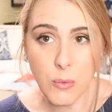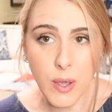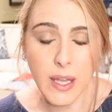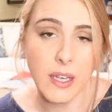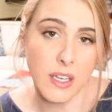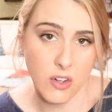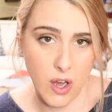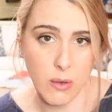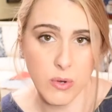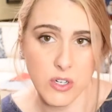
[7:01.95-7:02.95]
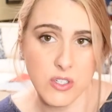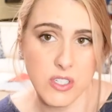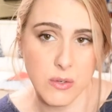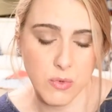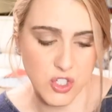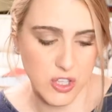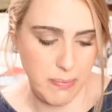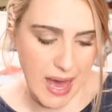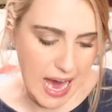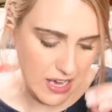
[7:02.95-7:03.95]
weight and not worsted, which the
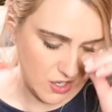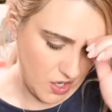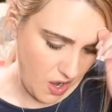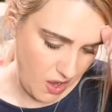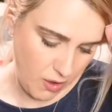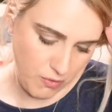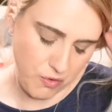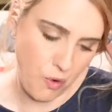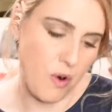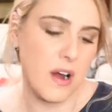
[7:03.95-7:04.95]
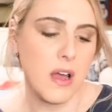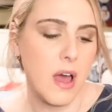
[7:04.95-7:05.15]
pattern called for.